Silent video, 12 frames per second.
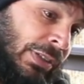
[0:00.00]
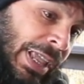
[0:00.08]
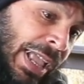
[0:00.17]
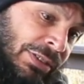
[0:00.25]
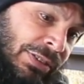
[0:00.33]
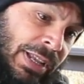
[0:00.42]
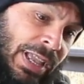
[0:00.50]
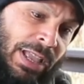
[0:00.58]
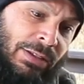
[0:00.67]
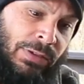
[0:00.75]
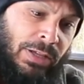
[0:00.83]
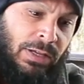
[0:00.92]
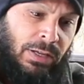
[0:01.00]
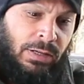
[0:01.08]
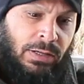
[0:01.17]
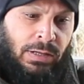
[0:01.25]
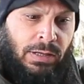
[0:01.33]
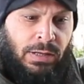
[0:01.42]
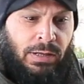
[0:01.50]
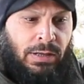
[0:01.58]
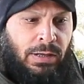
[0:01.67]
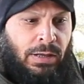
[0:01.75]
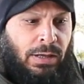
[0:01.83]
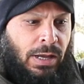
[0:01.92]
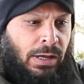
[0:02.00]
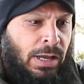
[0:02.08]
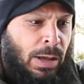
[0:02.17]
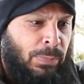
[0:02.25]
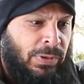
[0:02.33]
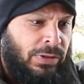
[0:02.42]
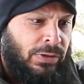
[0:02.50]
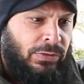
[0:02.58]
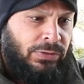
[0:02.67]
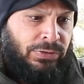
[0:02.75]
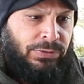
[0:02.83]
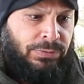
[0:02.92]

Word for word: I actually have uh, a couple of those.